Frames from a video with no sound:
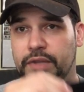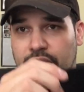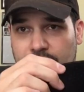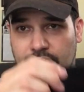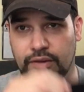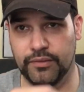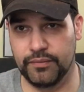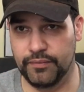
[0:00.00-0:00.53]

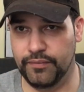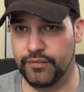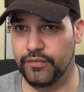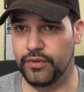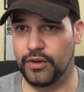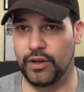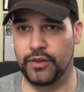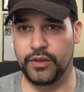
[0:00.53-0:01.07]
down
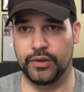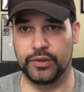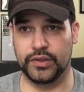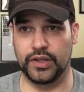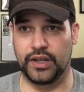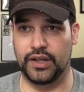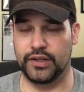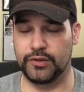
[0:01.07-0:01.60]
on those
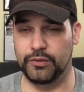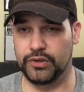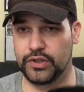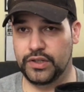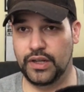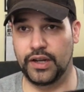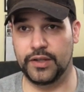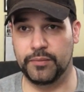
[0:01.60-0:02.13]
socks, which
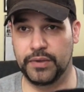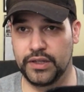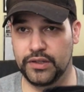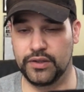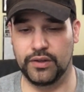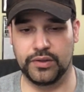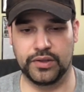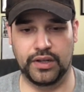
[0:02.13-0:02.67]
sucks because
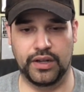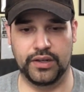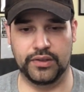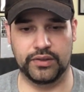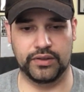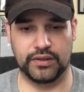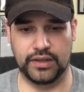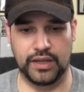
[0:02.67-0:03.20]
those
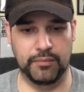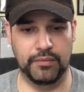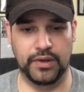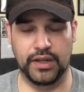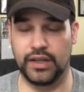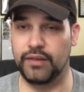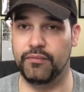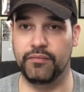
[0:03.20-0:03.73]
socks keep
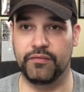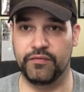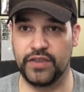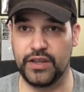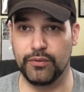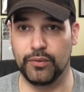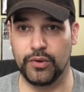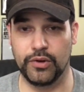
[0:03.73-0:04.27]
my
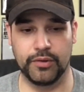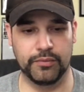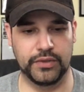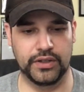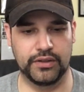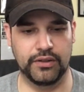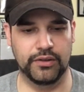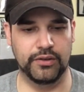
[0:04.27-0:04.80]
feet warm
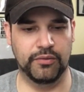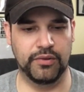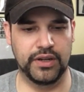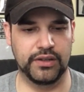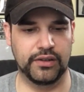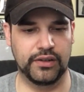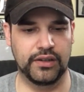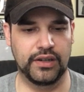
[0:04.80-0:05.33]
during the
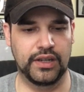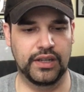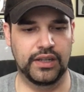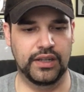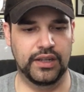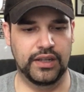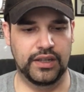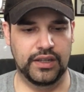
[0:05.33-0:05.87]
winter.
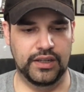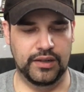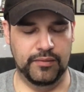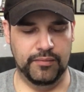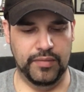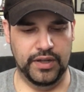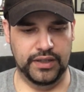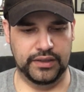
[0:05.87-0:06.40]

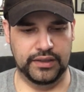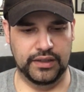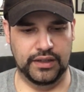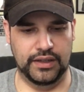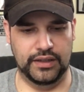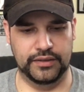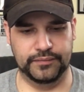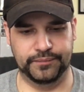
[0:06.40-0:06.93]
But
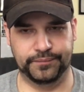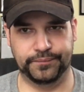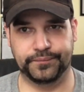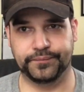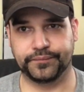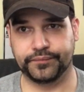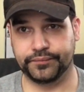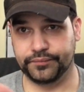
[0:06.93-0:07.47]

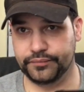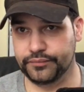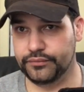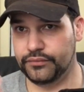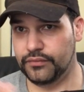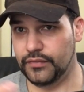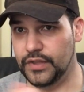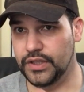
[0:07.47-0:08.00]

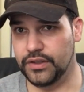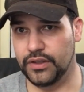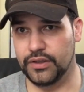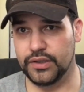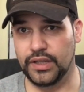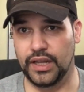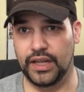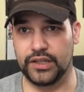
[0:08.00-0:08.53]
so
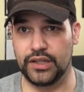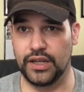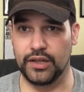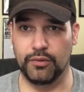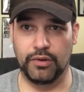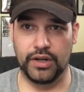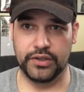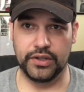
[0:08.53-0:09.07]
there's that. You got to
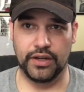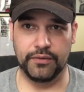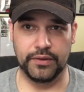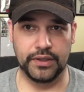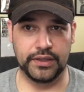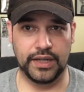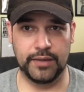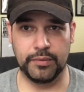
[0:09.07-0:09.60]
watch out for the
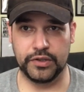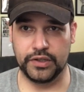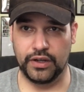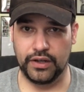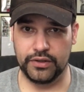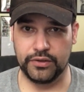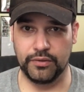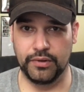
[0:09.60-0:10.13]
type of
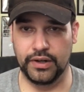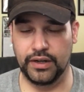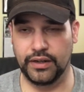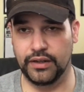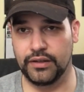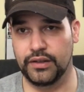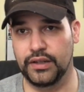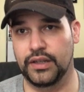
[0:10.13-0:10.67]
socks you
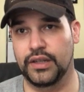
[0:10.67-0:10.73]
wear.